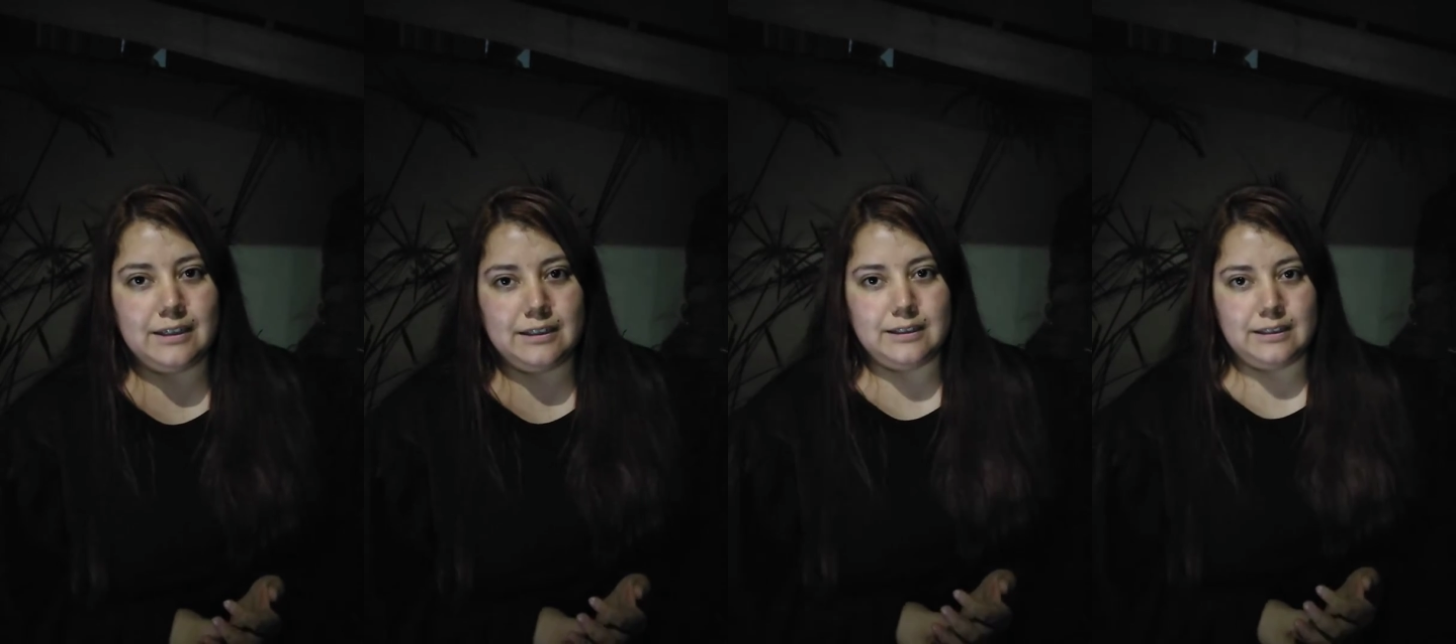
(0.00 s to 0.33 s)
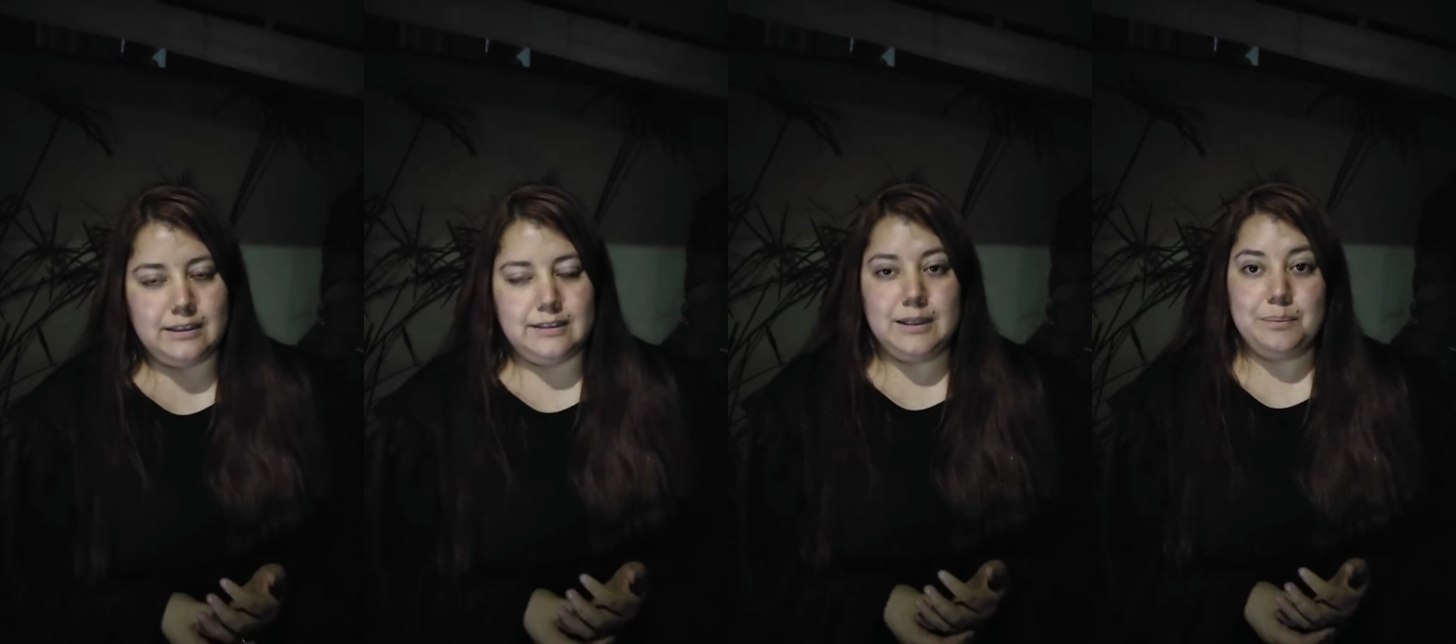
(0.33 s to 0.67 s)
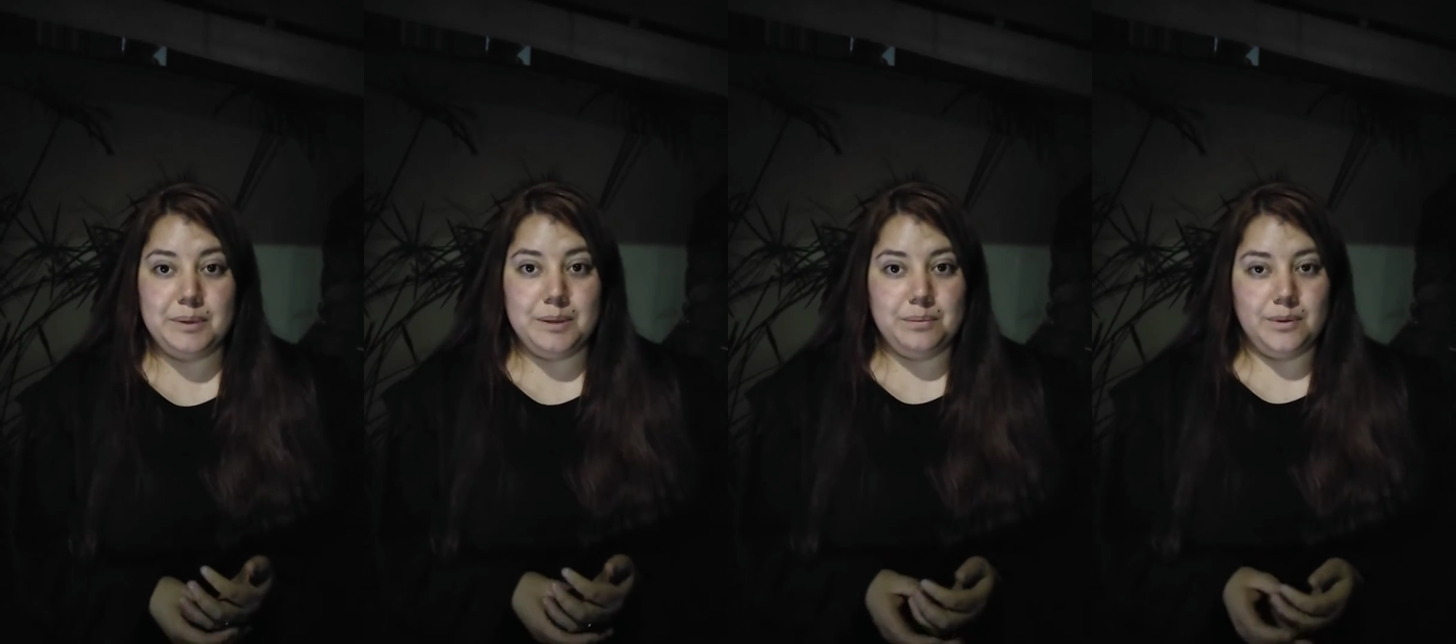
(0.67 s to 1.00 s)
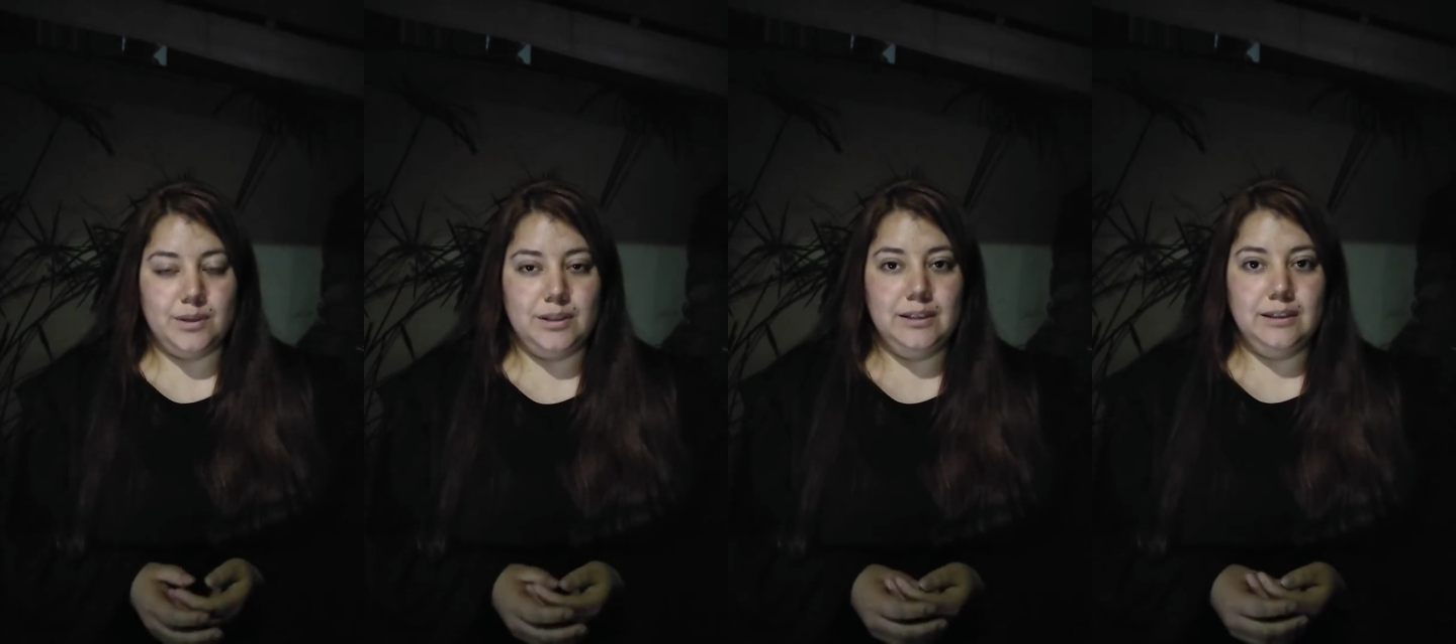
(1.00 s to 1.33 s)
Uh, the
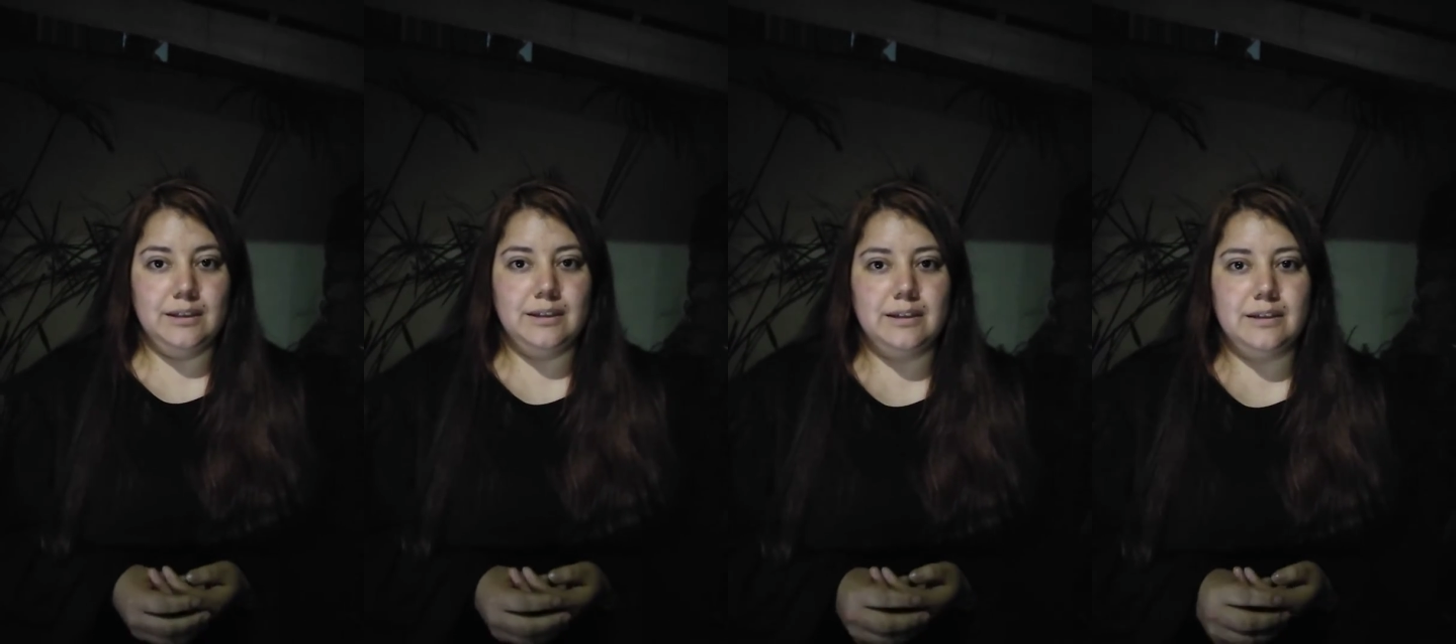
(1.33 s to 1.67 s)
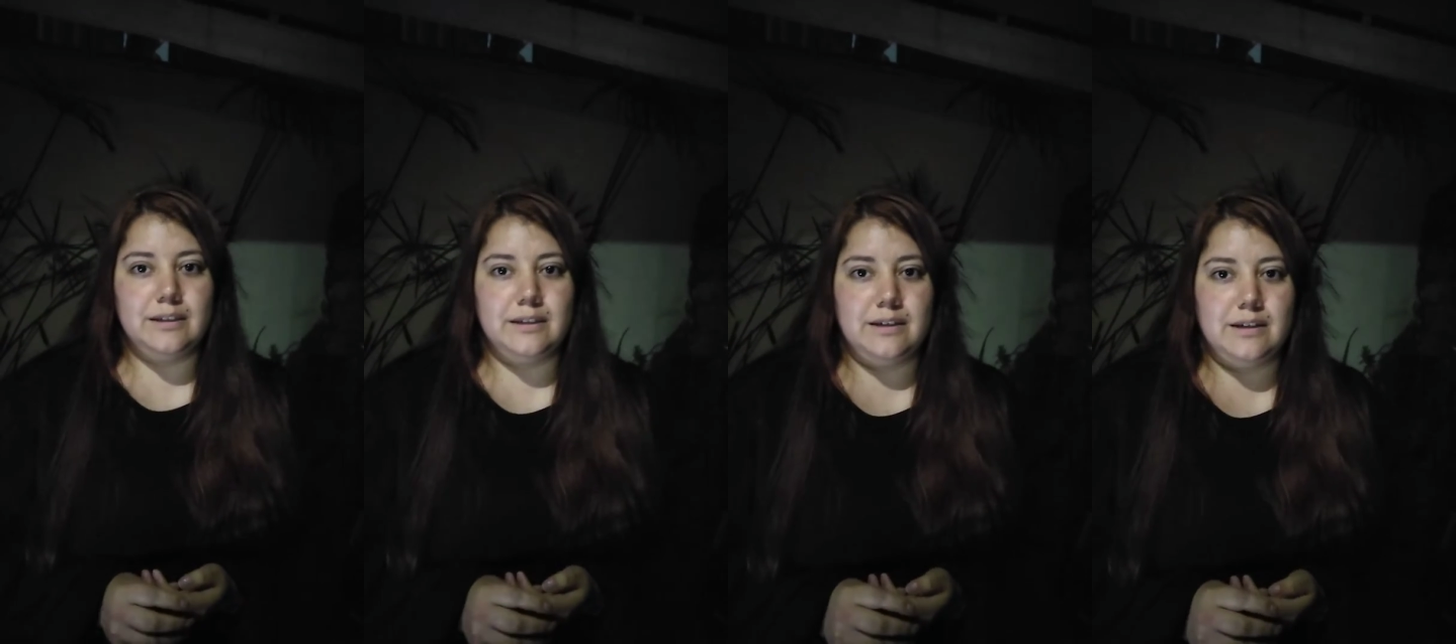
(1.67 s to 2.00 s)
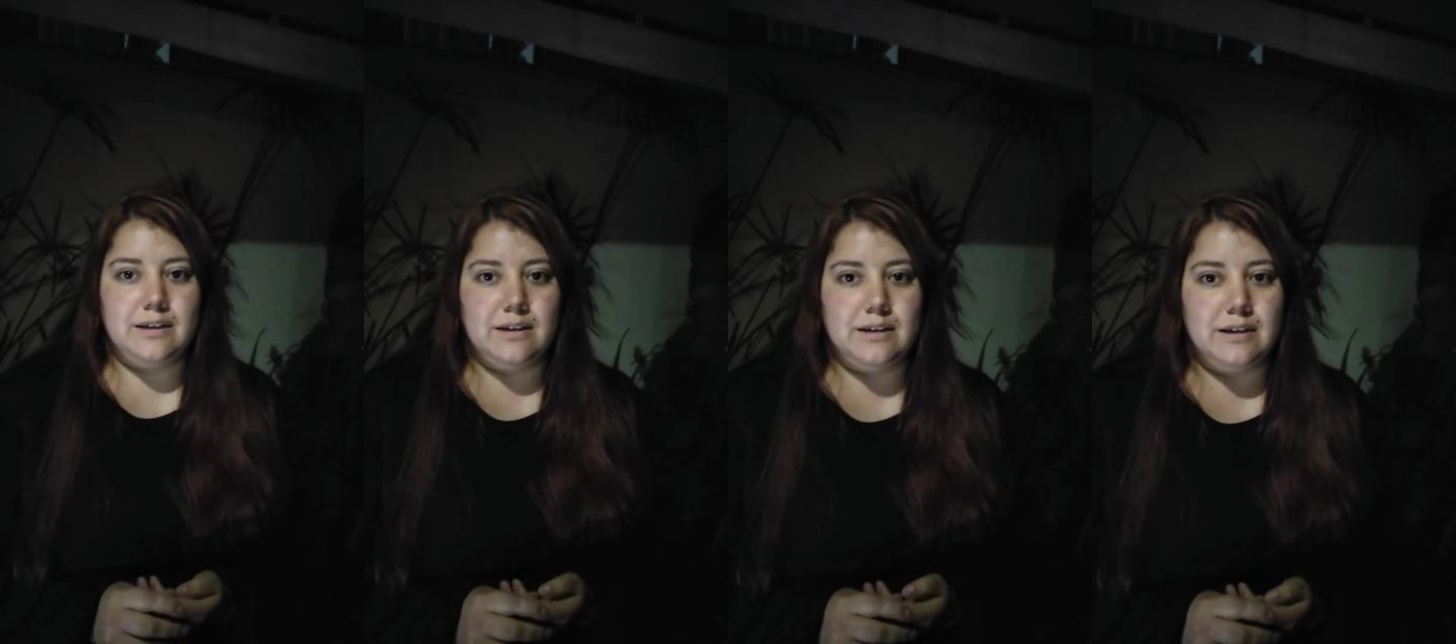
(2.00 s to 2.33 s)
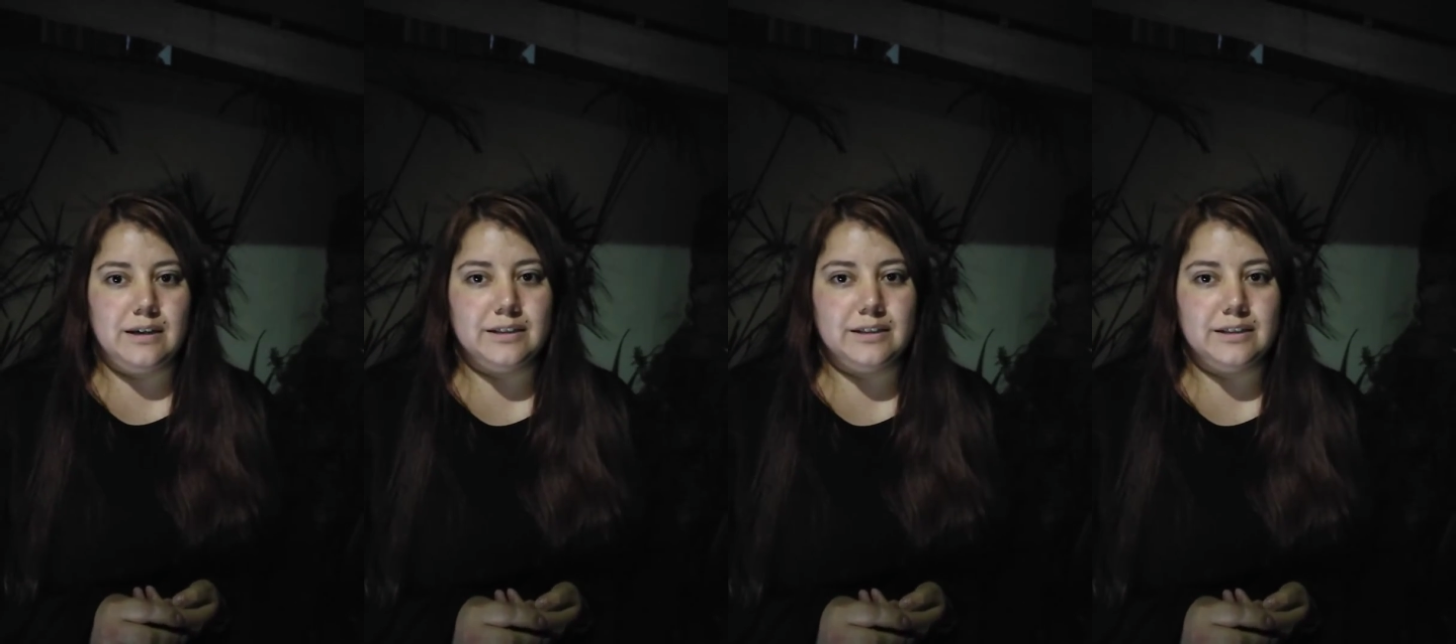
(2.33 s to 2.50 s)
people uh,